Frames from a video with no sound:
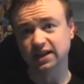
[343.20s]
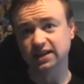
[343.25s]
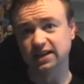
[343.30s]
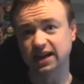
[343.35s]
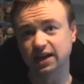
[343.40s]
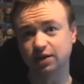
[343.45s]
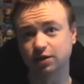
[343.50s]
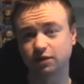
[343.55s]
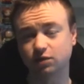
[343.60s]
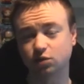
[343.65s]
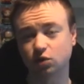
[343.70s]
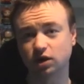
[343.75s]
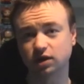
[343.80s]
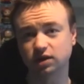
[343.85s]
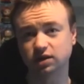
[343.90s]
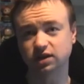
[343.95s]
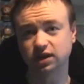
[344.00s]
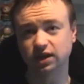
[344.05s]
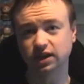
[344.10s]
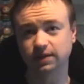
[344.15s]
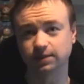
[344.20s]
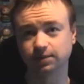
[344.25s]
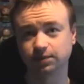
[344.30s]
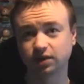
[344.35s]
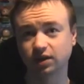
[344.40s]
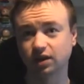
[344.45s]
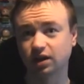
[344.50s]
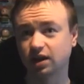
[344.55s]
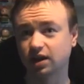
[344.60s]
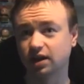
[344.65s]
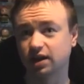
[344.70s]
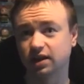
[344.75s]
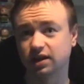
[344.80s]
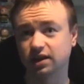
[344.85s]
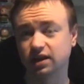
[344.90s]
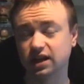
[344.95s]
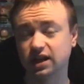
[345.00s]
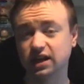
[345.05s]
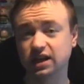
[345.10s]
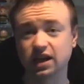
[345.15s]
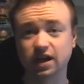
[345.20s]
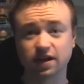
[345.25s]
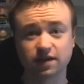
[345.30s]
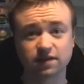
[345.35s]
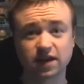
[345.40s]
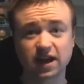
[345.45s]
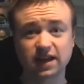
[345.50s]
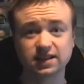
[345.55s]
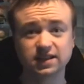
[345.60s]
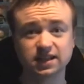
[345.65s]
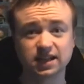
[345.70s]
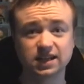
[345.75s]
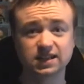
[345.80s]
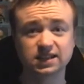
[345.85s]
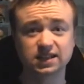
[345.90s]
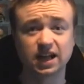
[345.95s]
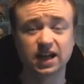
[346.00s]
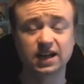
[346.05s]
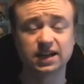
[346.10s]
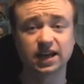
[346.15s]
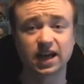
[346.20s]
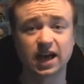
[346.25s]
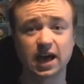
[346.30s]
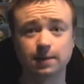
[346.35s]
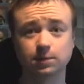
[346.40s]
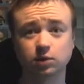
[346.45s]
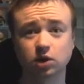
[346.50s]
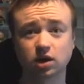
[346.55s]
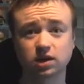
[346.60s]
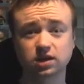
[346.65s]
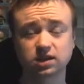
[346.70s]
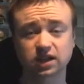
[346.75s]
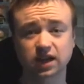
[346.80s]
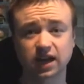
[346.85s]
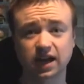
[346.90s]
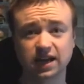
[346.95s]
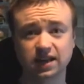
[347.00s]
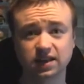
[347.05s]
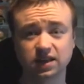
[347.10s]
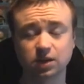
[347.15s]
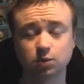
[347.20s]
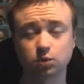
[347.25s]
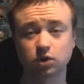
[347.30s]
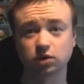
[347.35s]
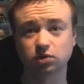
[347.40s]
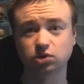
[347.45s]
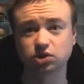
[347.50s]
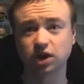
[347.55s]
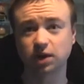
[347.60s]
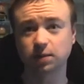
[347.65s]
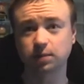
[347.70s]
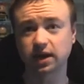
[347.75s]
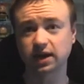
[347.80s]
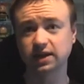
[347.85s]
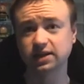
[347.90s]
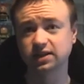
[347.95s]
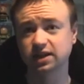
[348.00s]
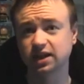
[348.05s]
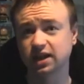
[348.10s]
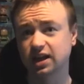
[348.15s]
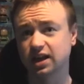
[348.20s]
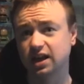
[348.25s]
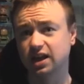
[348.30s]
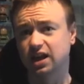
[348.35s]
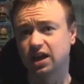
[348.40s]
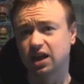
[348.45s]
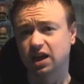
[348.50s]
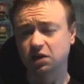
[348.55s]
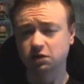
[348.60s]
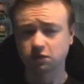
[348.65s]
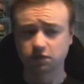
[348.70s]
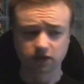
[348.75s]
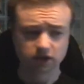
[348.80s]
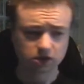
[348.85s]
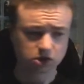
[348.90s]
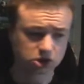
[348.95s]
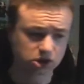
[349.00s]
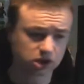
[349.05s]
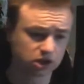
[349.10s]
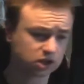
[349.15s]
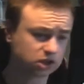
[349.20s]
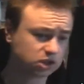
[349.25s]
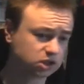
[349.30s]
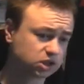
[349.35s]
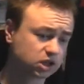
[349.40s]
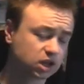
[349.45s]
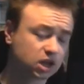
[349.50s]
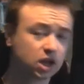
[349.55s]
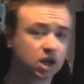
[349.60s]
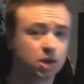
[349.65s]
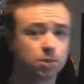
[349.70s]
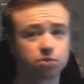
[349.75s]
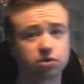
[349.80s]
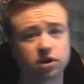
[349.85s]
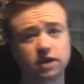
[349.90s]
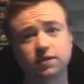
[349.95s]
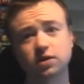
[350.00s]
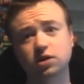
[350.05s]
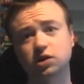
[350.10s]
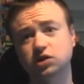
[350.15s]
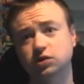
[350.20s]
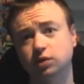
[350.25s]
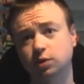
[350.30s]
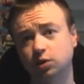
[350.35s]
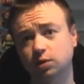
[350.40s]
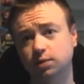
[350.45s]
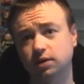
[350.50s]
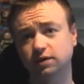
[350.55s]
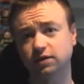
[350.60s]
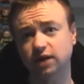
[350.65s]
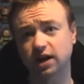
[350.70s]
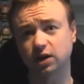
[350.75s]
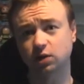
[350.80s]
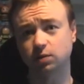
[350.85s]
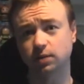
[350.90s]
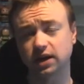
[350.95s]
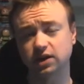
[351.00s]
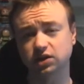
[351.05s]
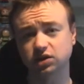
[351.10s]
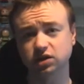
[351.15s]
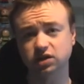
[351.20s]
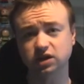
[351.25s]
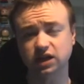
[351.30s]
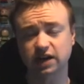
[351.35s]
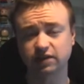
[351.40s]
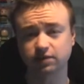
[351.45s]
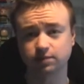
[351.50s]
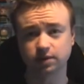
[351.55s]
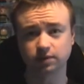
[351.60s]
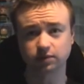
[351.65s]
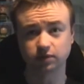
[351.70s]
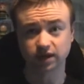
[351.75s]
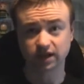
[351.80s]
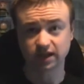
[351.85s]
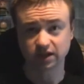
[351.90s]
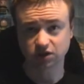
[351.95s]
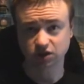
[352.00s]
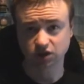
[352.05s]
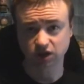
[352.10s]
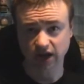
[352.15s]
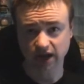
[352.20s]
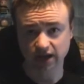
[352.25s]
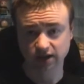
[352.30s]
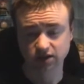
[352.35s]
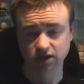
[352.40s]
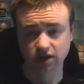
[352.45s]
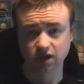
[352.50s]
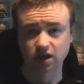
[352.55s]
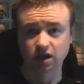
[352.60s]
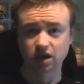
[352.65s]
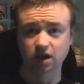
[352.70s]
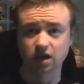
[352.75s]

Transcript: idea of what the event is like at Epcot in the World Showplace. It features previews of upcoming Vinylmations that haven't been released yet,